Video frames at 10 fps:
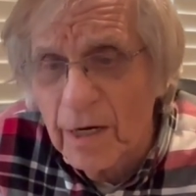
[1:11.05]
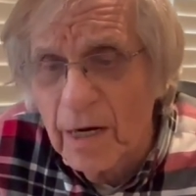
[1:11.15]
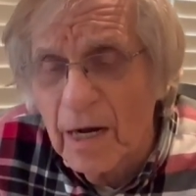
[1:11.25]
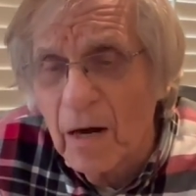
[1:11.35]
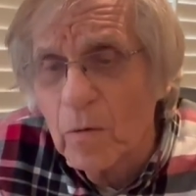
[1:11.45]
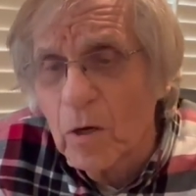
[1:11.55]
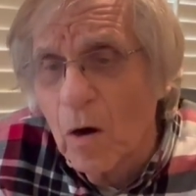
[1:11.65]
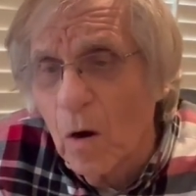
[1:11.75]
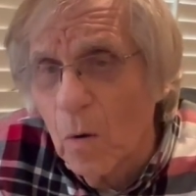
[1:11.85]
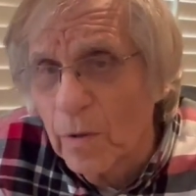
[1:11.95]
And I
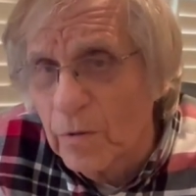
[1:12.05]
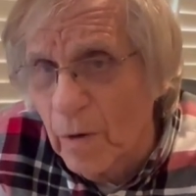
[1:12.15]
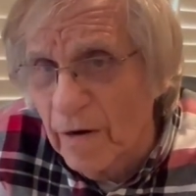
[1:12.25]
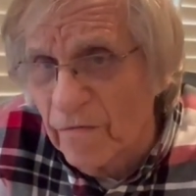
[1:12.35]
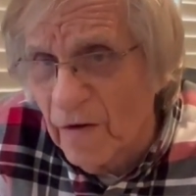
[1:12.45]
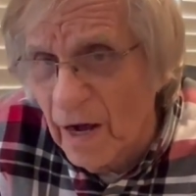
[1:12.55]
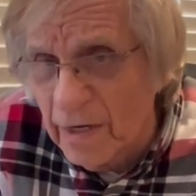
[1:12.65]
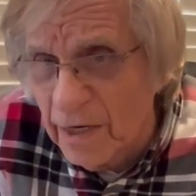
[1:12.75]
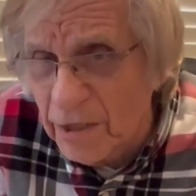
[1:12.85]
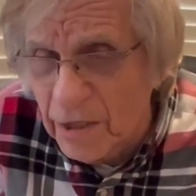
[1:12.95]
recall with great
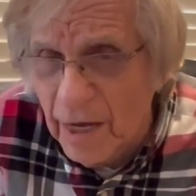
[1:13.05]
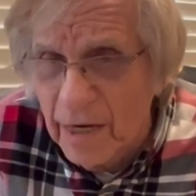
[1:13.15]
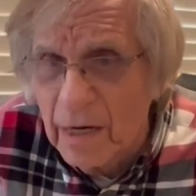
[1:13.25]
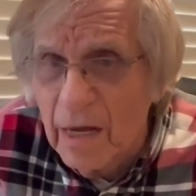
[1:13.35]
fondness that